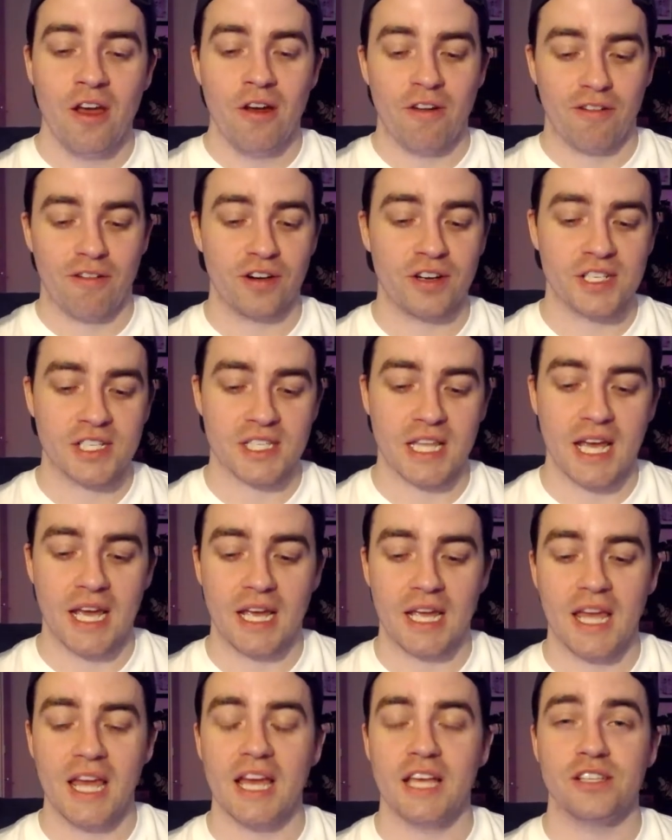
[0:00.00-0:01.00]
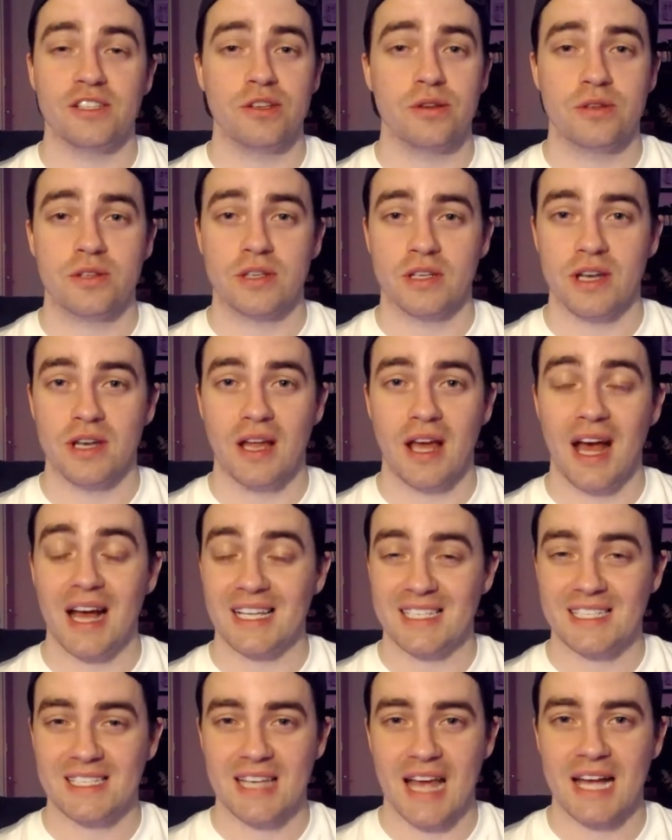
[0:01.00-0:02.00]
First thing is you should
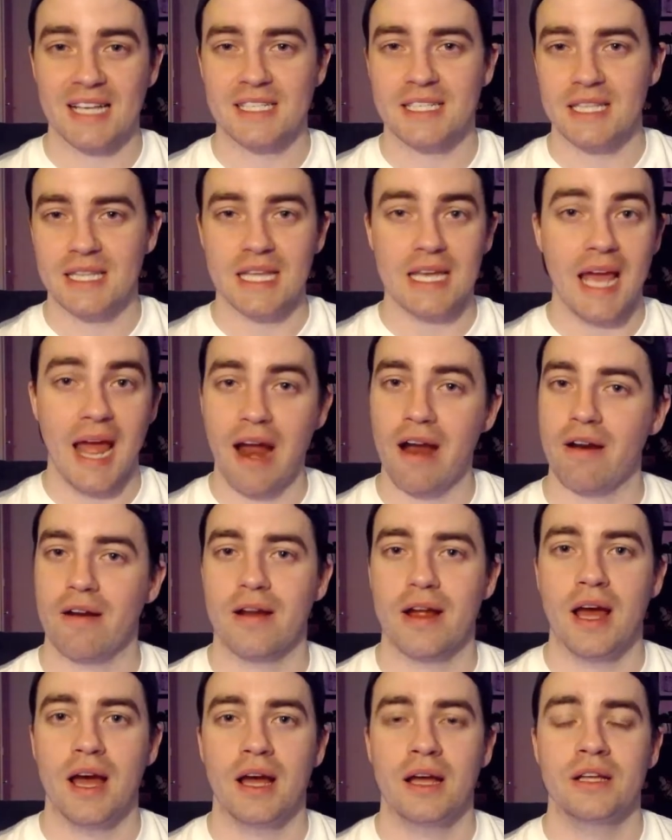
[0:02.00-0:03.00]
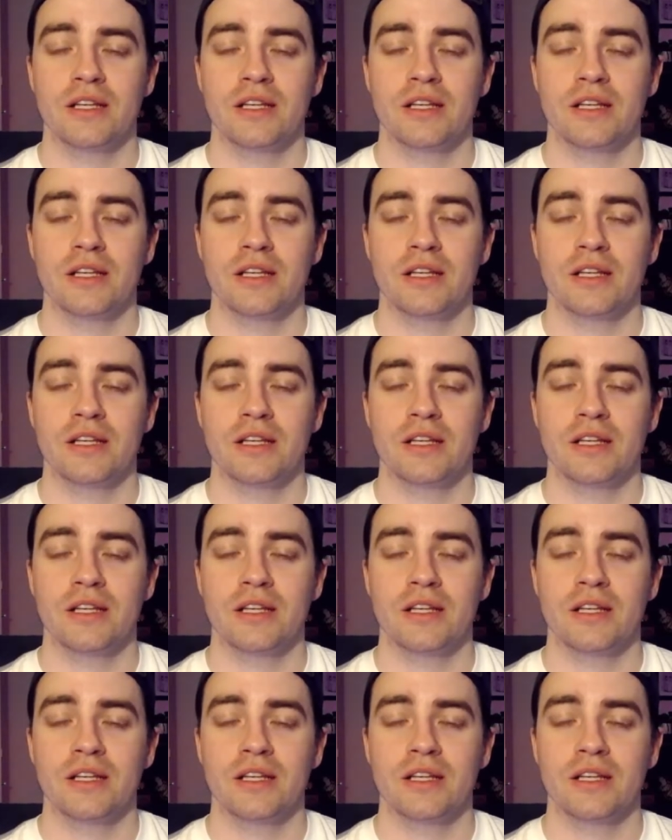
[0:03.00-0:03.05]
assess the area.